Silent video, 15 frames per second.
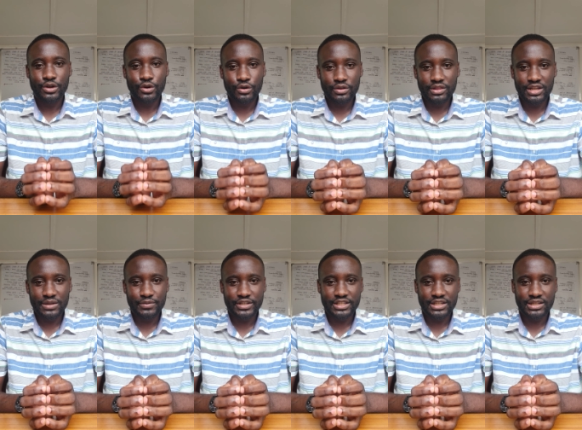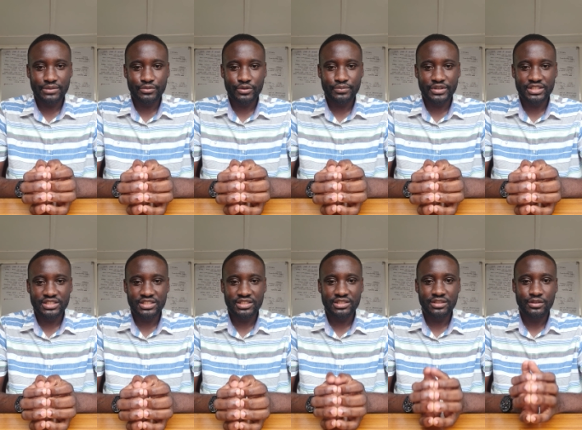on that particular
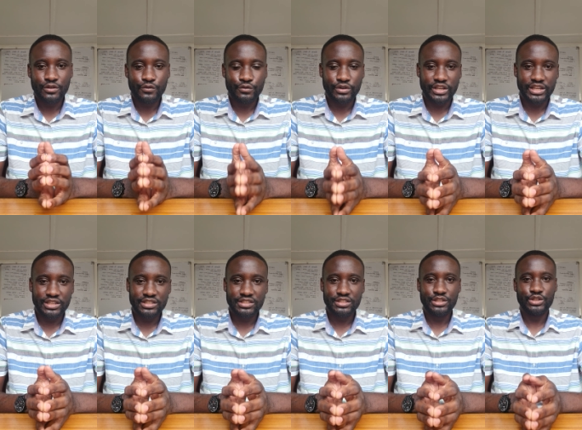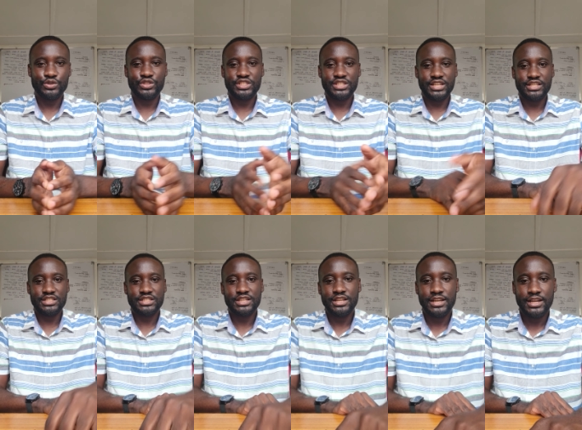property for it to
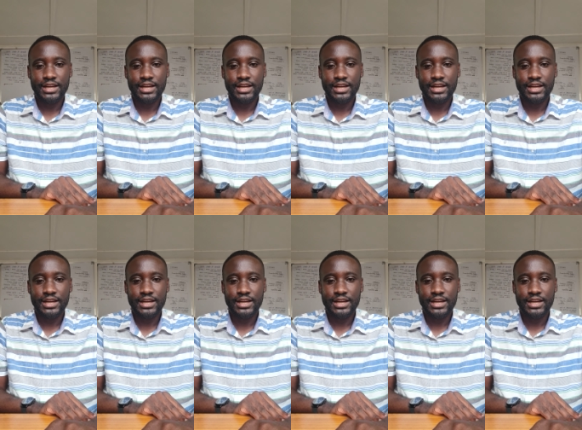change